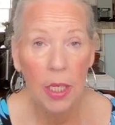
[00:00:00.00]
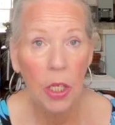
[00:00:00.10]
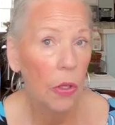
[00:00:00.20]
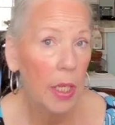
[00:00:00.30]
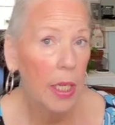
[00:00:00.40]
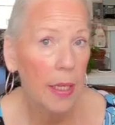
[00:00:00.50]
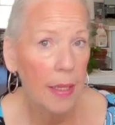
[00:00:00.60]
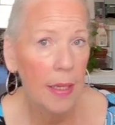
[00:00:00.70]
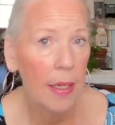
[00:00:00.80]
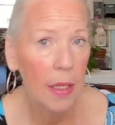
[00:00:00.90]
so this
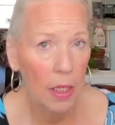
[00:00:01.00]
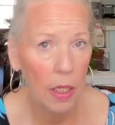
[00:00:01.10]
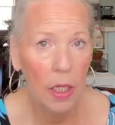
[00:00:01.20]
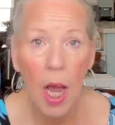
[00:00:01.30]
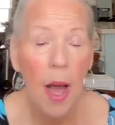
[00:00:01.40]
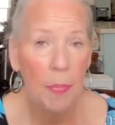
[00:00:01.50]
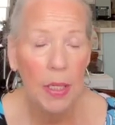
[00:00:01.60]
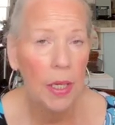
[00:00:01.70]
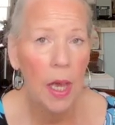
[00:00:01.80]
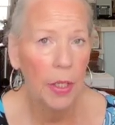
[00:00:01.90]
isn't, the top
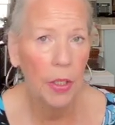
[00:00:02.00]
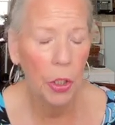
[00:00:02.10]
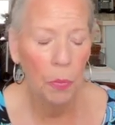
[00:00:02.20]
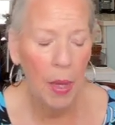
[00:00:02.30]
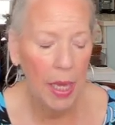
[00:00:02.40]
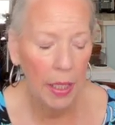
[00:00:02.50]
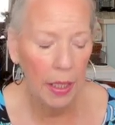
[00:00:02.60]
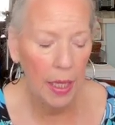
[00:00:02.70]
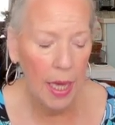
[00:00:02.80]
is not a new make.